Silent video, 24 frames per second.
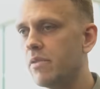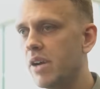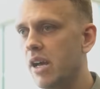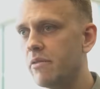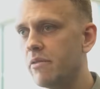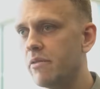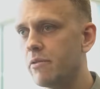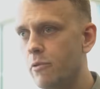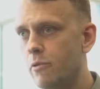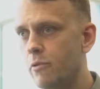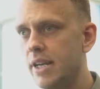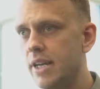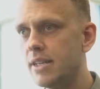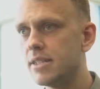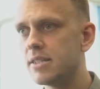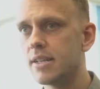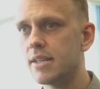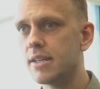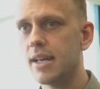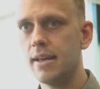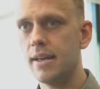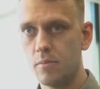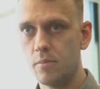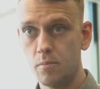we have
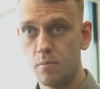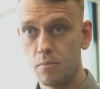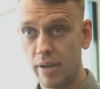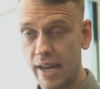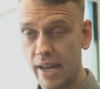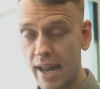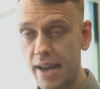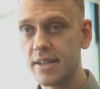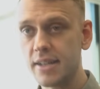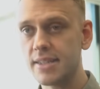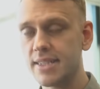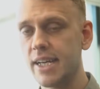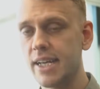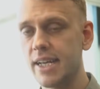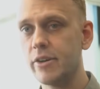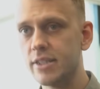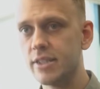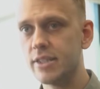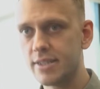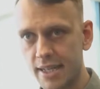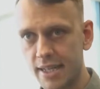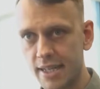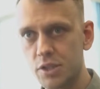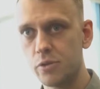reached
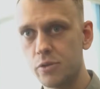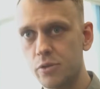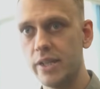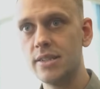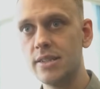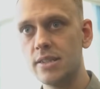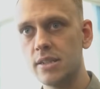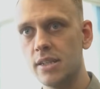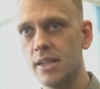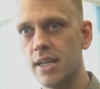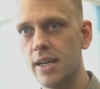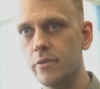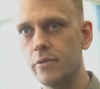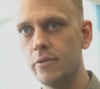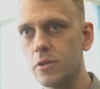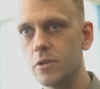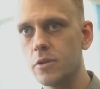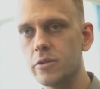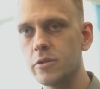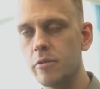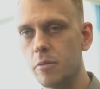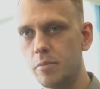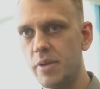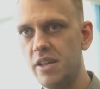planetary saturation
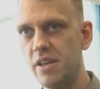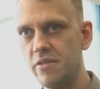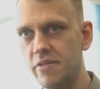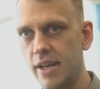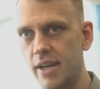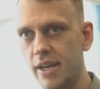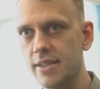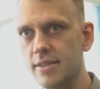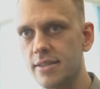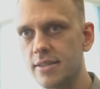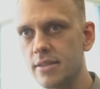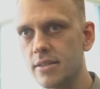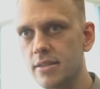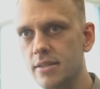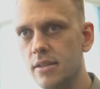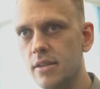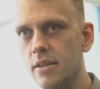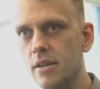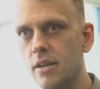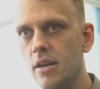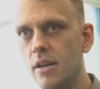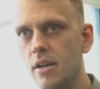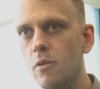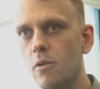levels for PFAS,
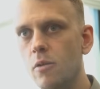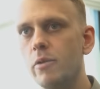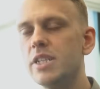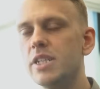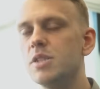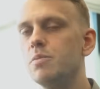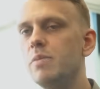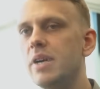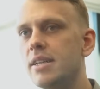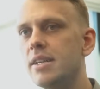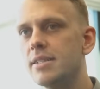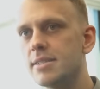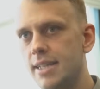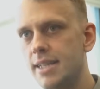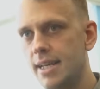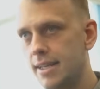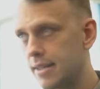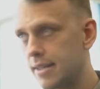which means